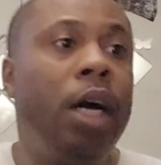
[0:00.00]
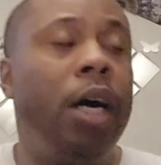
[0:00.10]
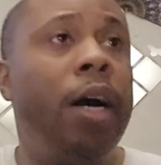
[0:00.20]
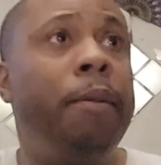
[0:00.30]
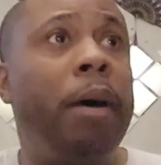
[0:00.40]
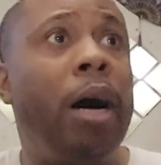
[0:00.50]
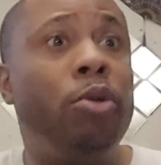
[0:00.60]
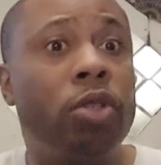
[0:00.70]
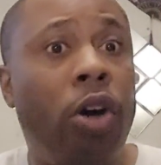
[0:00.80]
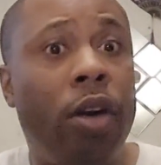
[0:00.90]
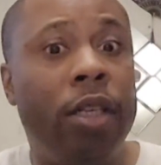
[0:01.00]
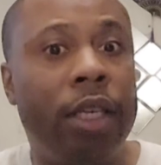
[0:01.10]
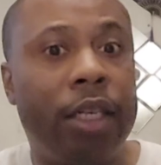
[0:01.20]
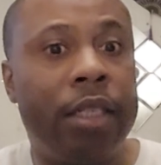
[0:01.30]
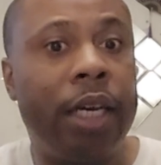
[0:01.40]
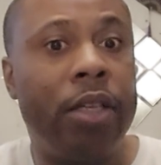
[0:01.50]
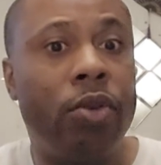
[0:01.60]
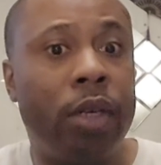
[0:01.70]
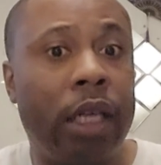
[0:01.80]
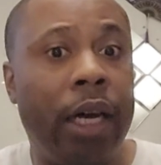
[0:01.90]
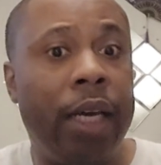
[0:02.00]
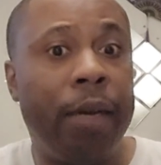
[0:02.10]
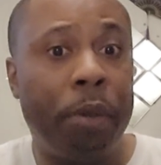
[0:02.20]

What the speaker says: I was calling to check the status on the client.